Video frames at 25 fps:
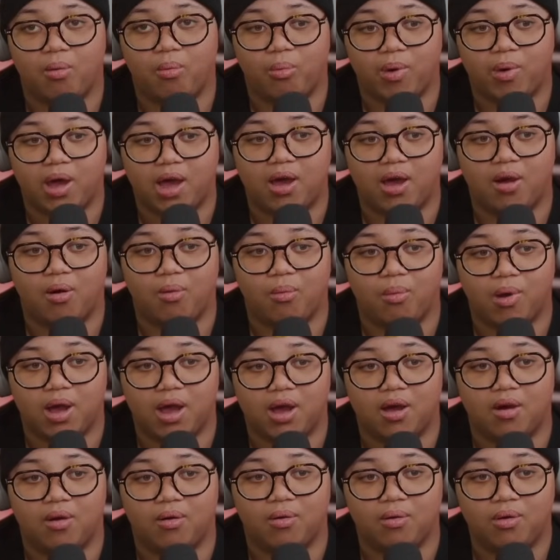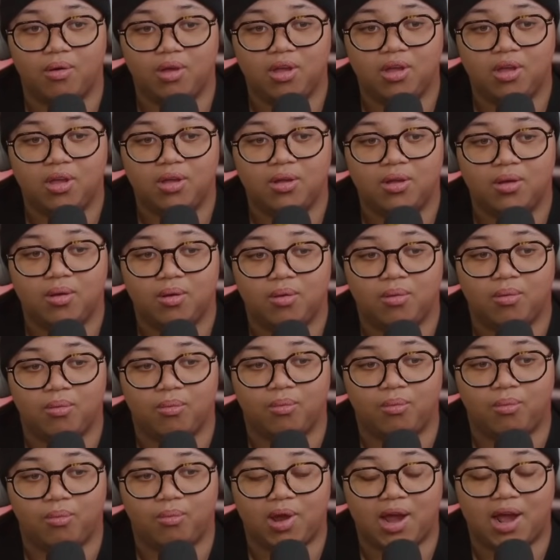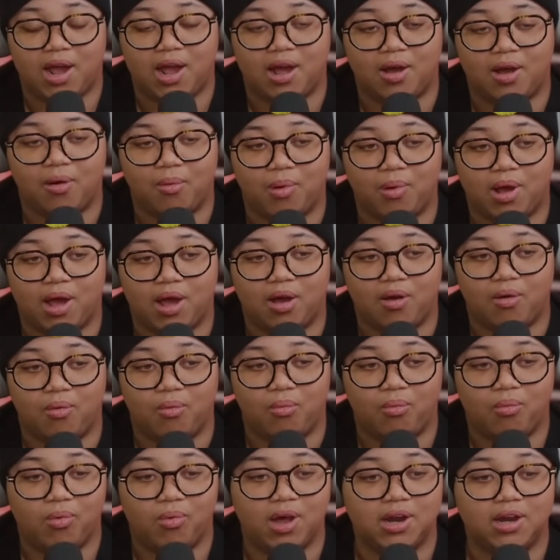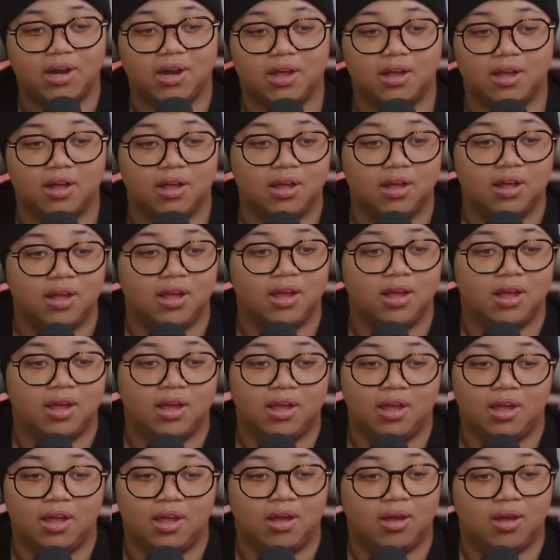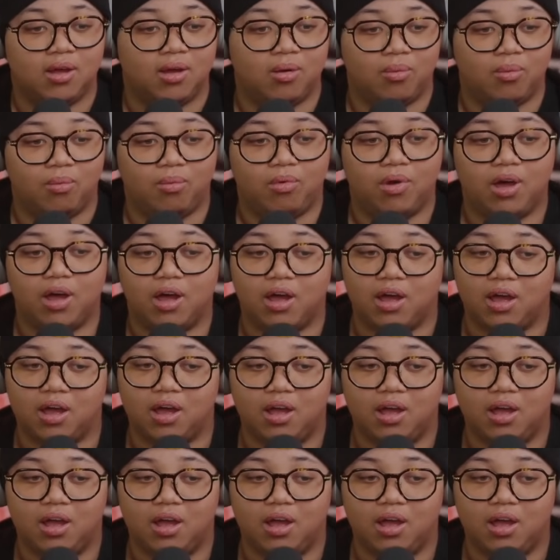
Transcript: wow, wow. Wow, wow, what a... Wow.